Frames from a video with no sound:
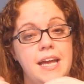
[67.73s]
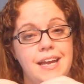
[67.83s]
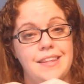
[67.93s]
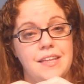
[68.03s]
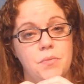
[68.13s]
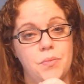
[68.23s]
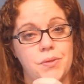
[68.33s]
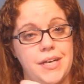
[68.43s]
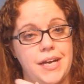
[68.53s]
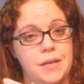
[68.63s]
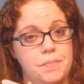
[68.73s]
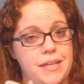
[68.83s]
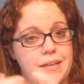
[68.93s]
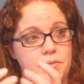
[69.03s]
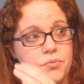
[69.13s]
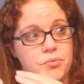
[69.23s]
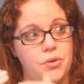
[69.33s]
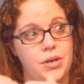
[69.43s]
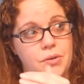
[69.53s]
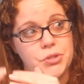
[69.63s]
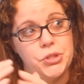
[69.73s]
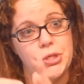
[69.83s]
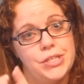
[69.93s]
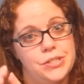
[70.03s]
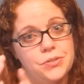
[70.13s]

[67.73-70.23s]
and then we were kind of being shunned